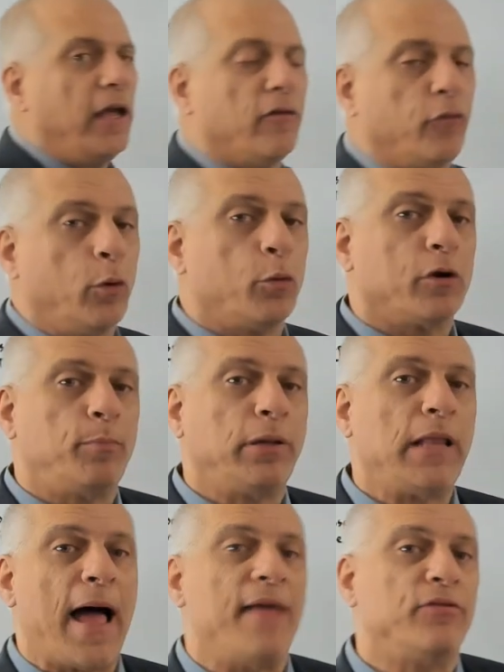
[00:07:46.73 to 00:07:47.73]
if we were to
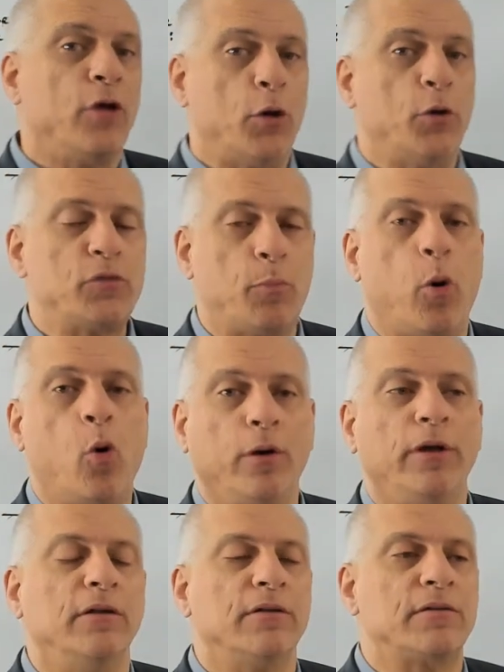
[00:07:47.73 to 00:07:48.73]
plot those
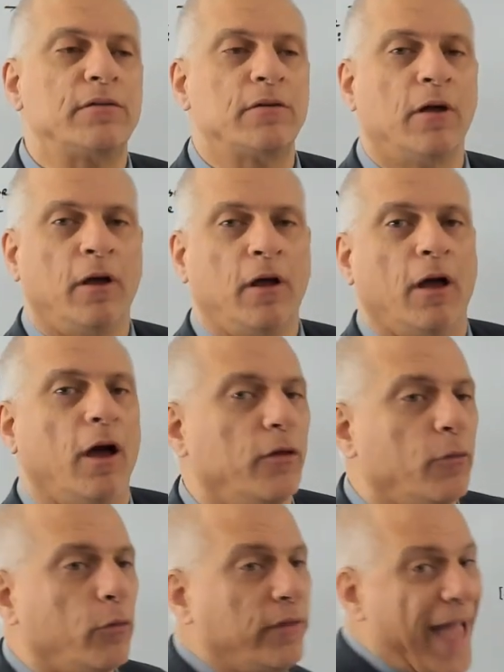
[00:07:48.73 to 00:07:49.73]
points,
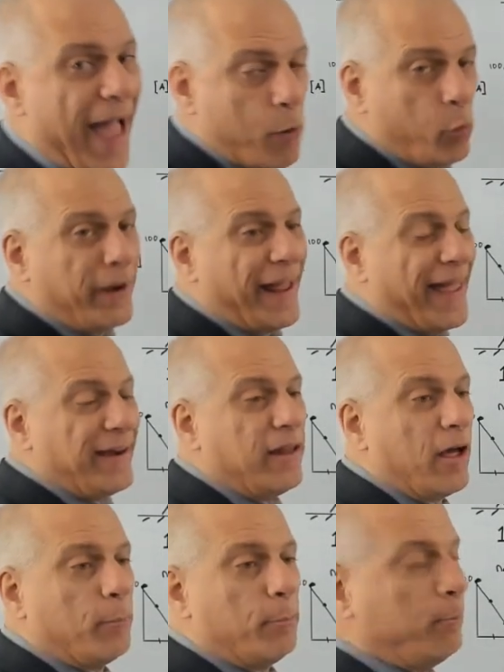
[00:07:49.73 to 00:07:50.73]
that would end
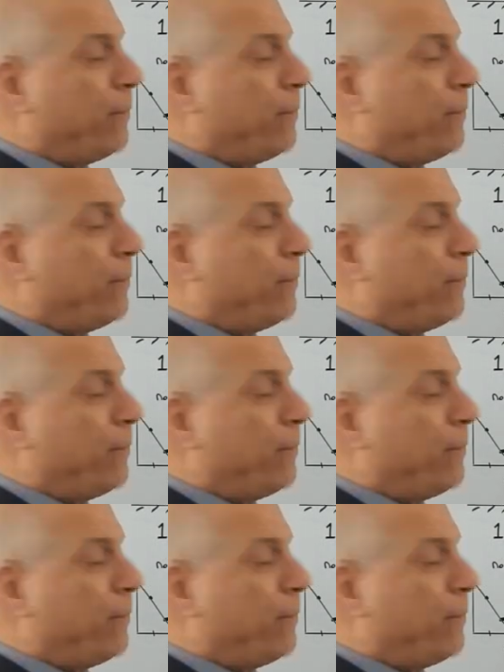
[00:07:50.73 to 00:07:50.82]
up